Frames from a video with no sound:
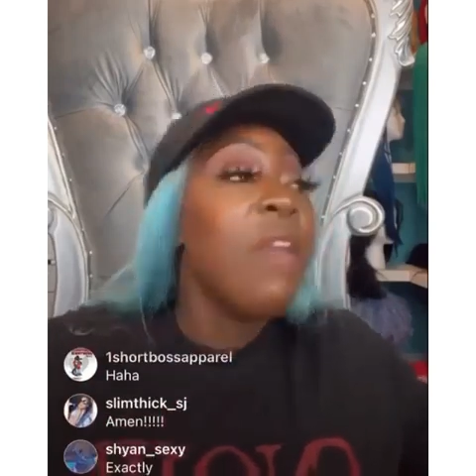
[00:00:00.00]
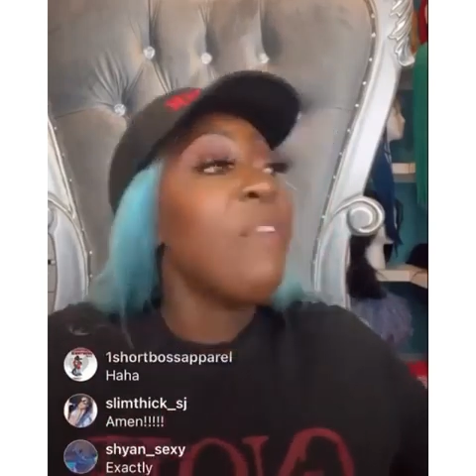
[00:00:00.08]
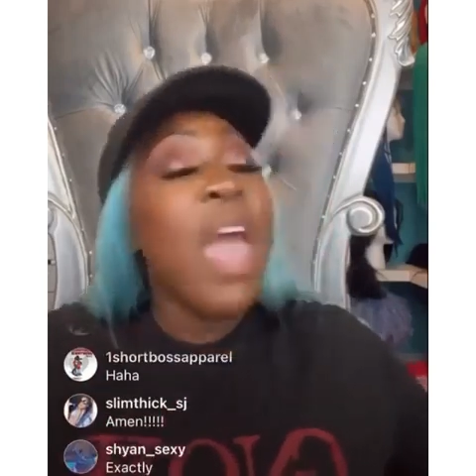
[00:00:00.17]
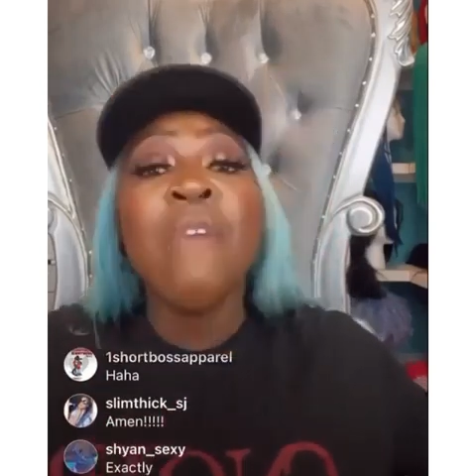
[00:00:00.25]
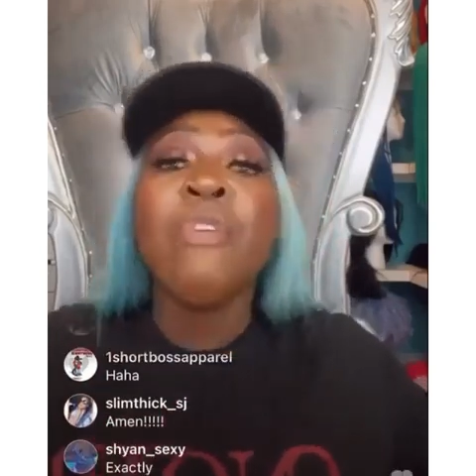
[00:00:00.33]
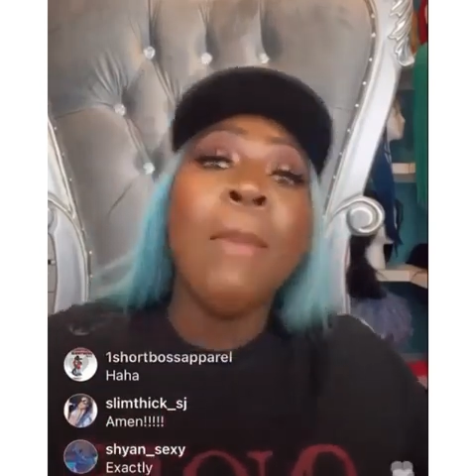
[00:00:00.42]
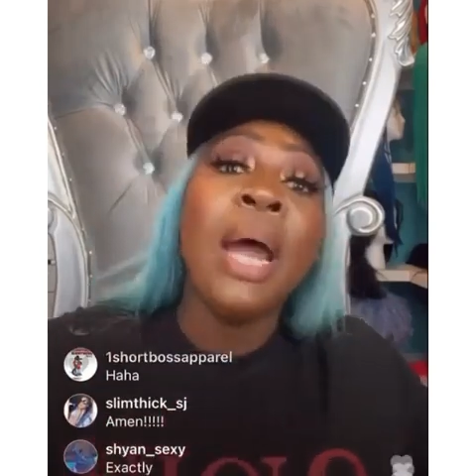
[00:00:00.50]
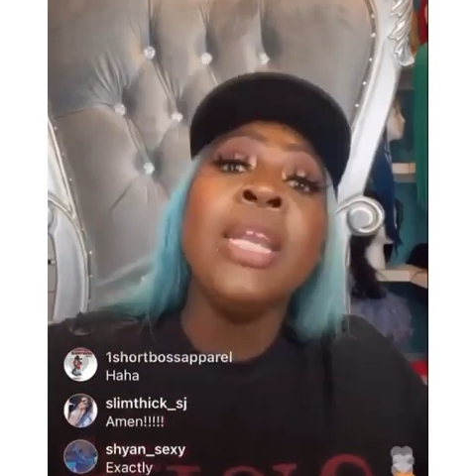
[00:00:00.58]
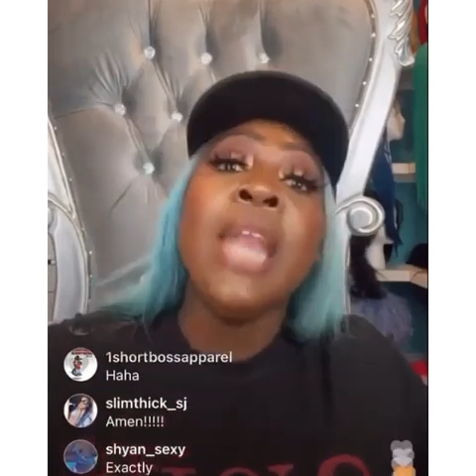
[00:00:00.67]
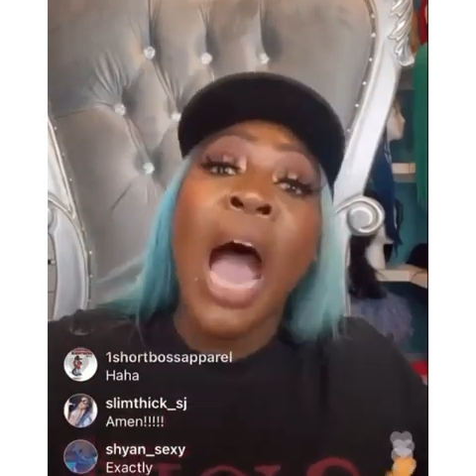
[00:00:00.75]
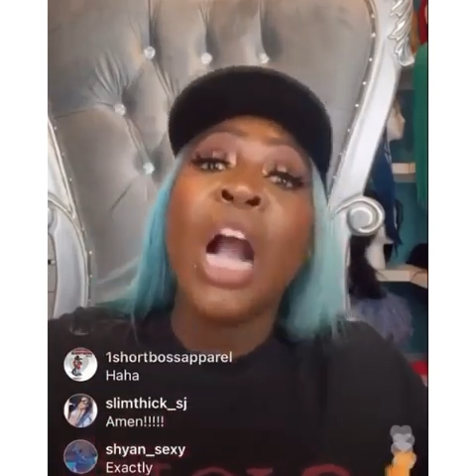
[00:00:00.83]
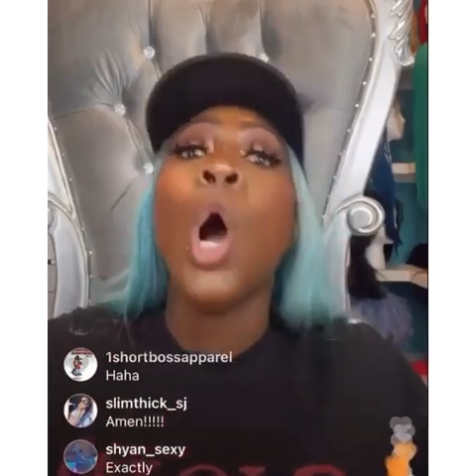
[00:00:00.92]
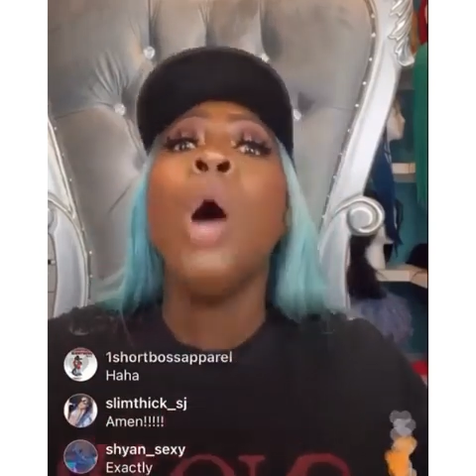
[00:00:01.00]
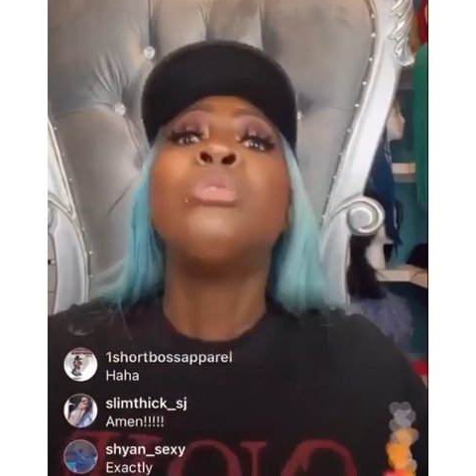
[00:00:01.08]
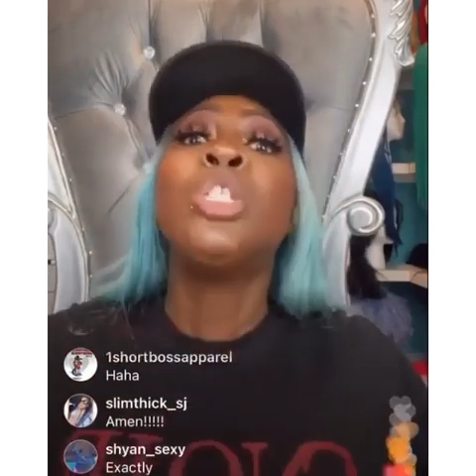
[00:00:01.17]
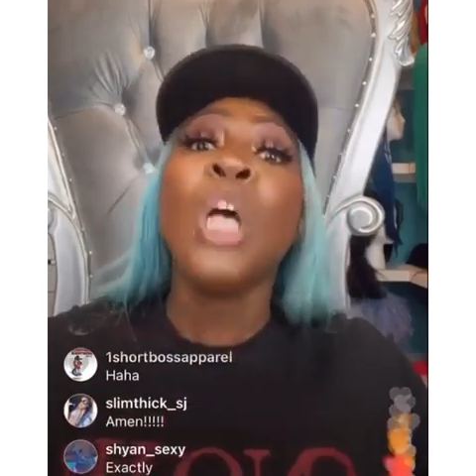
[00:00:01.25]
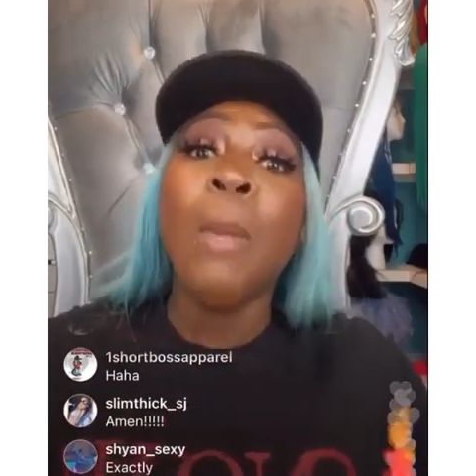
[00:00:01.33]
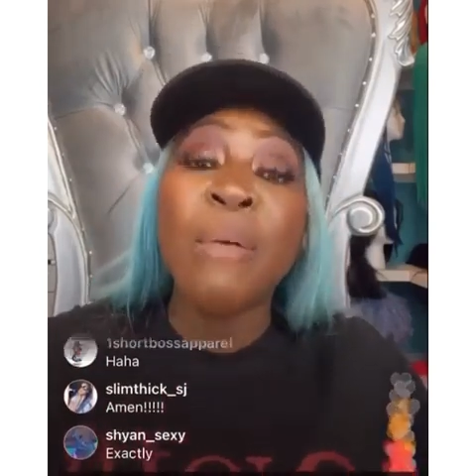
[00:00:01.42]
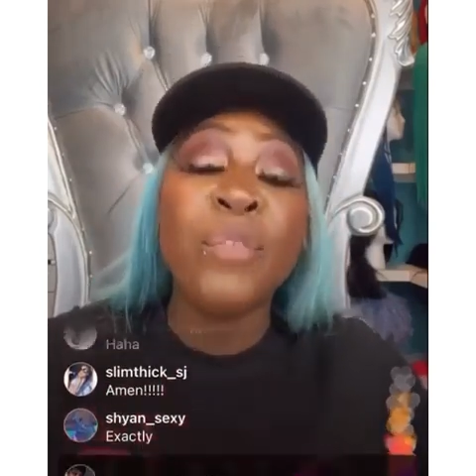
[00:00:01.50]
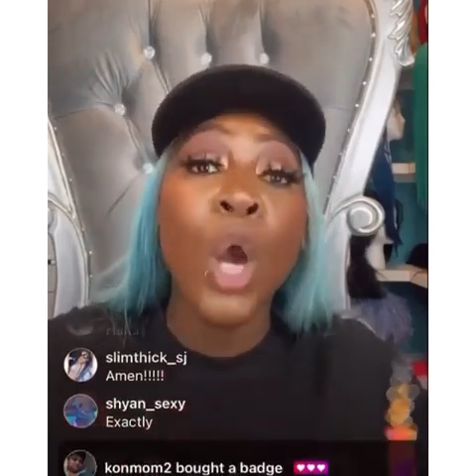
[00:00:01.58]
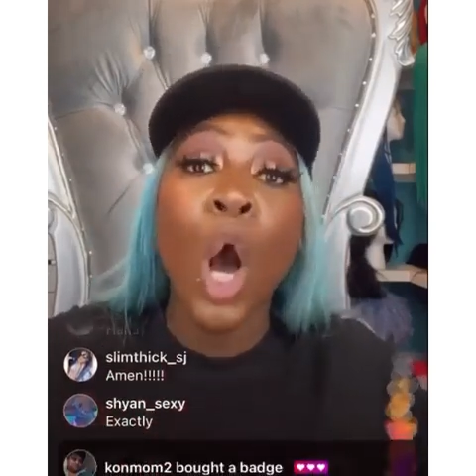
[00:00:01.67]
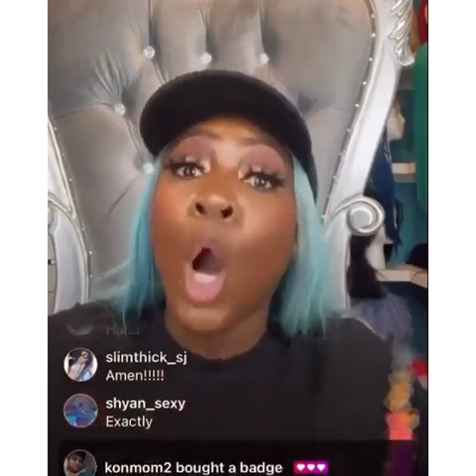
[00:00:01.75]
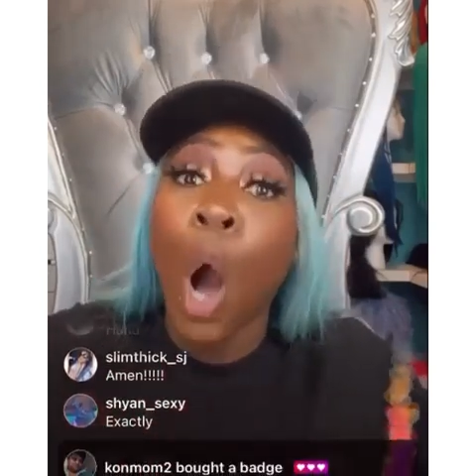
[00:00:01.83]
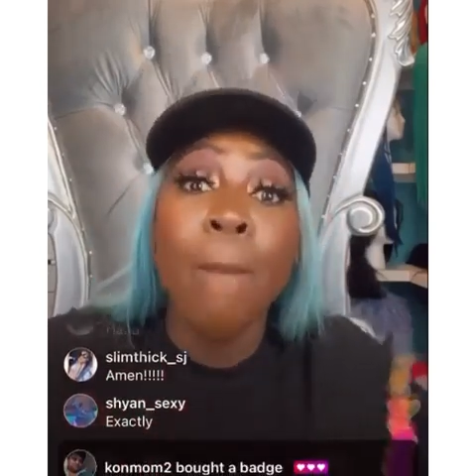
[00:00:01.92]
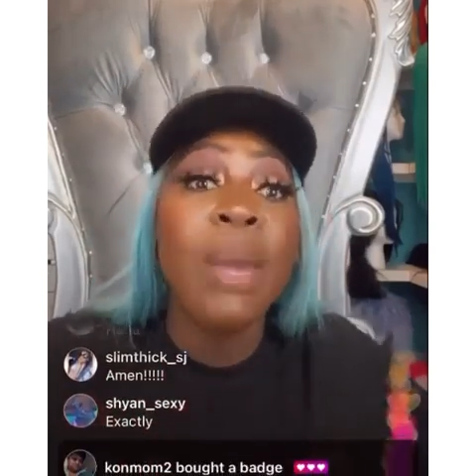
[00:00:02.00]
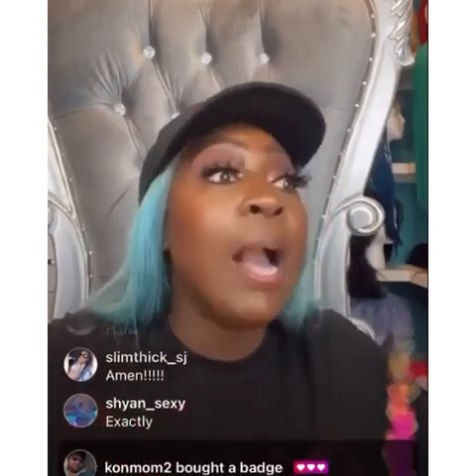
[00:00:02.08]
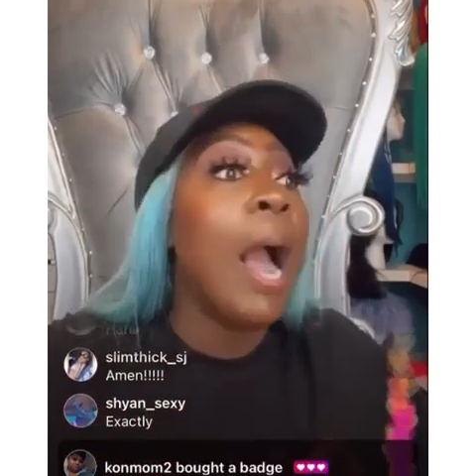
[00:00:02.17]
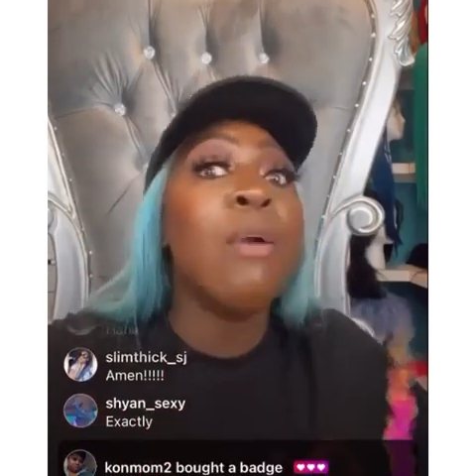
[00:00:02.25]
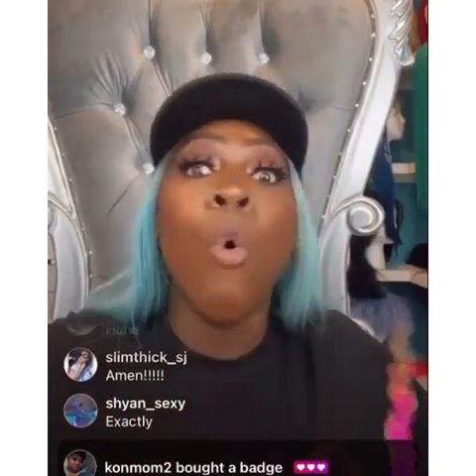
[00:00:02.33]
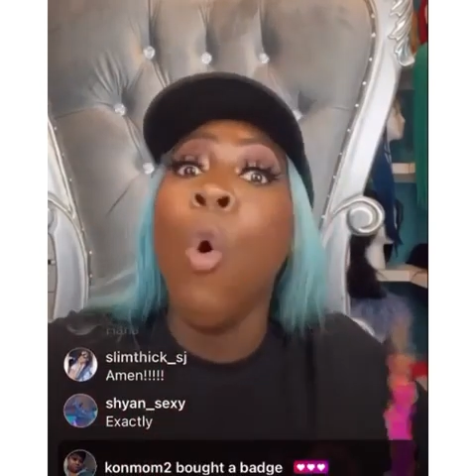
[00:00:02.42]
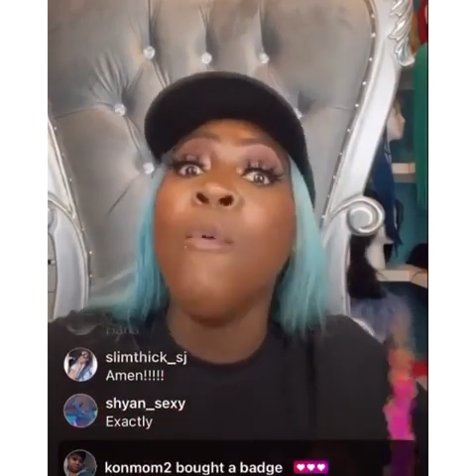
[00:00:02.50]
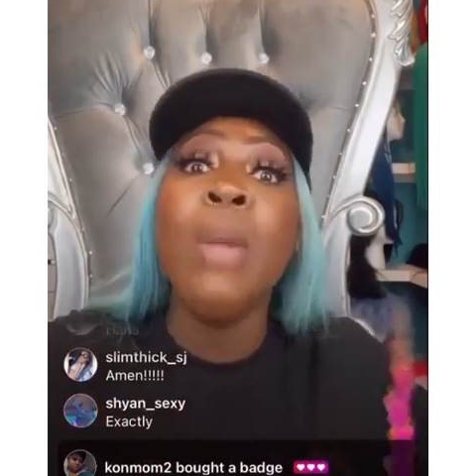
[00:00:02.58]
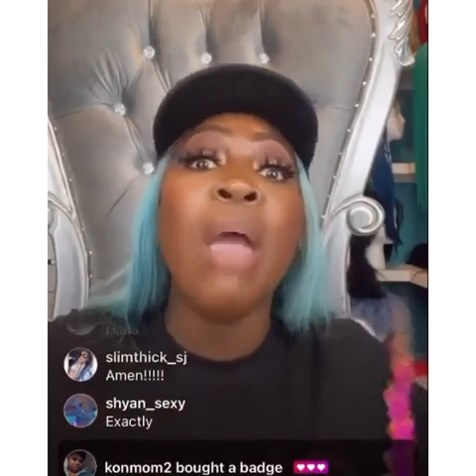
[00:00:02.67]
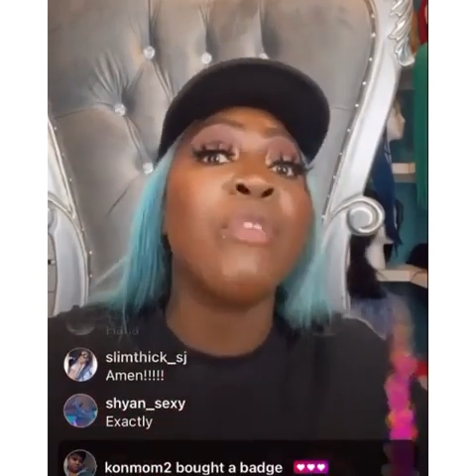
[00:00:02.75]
If everybody now comes, some of you go come because ooh,